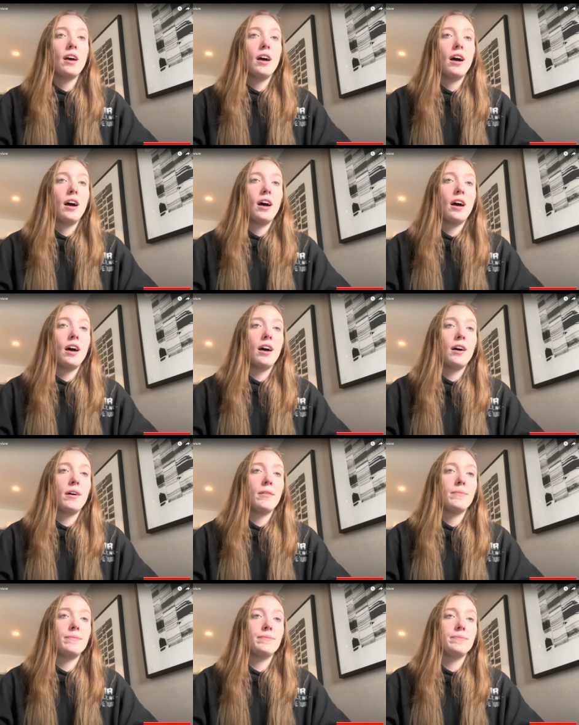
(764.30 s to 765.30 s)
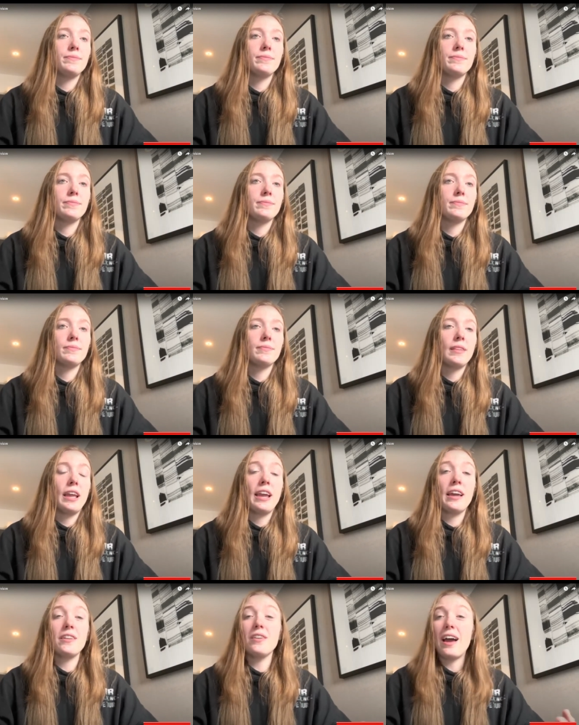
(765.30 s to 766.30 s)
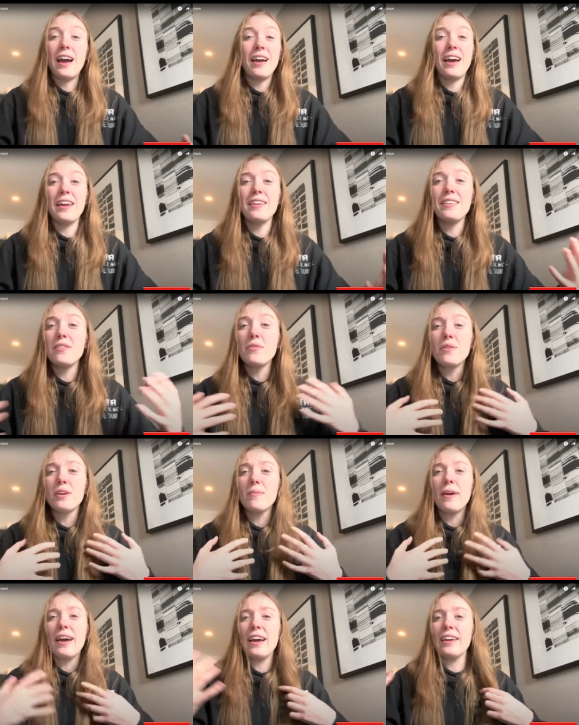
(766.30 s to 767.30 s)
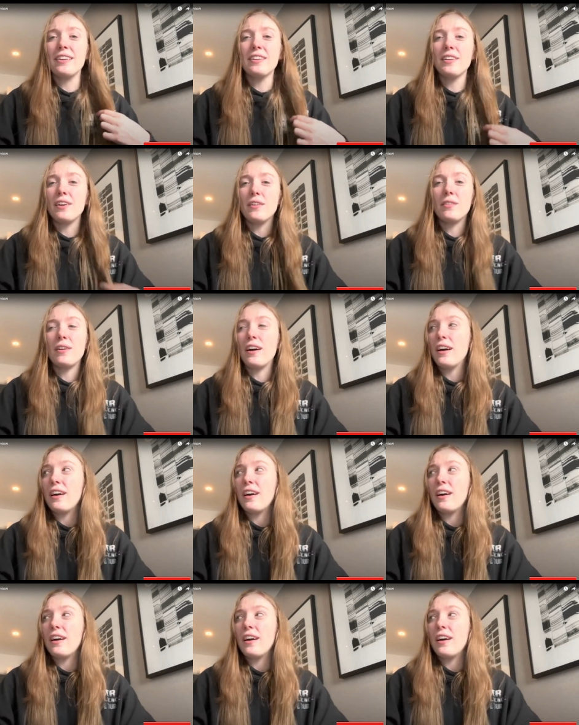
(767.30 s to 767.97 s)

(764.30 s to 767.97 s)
And nor am I,